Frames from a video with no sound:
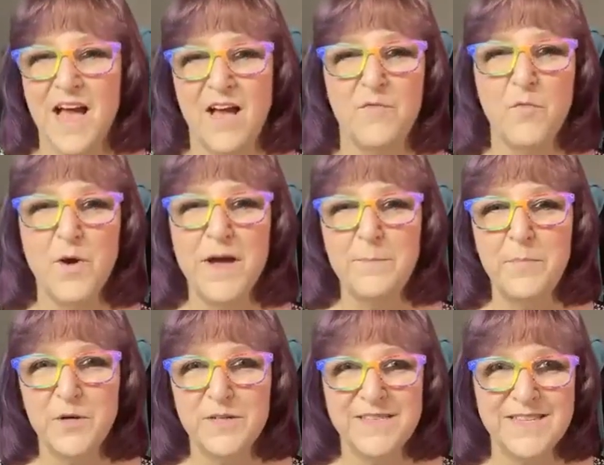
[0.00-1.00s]
I have one
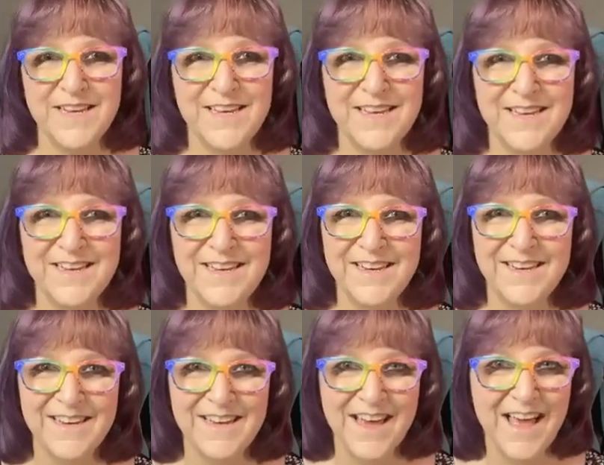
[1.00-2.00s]
person.
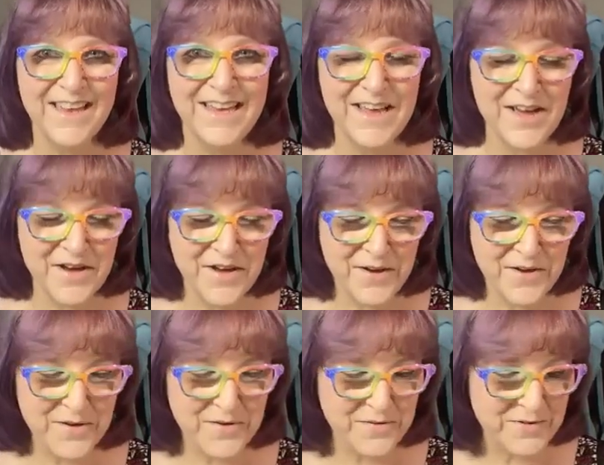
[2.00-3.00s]

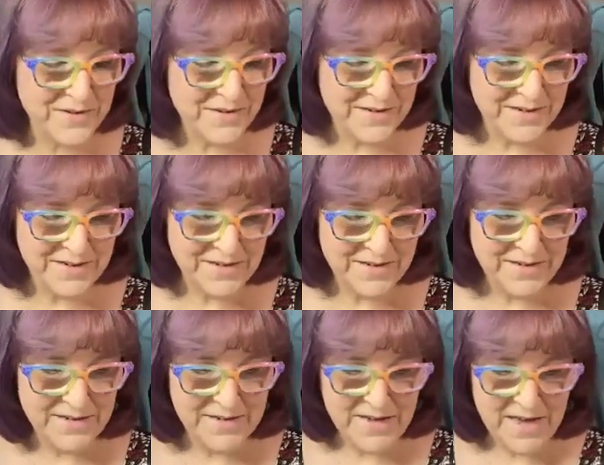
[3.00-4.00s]
Hello.
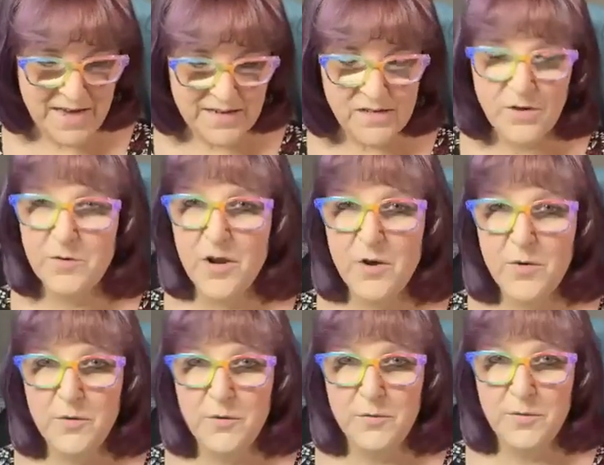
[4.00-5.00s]
I don't
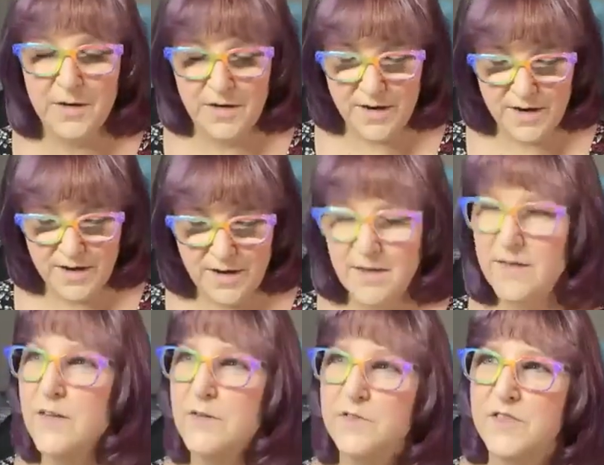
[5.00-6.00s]
know. I
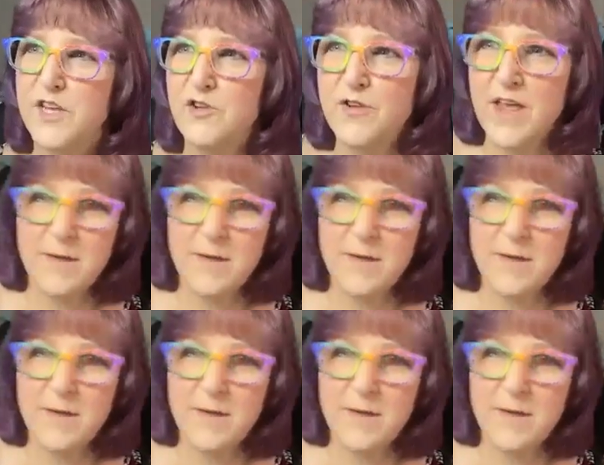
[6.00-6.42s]
don't see your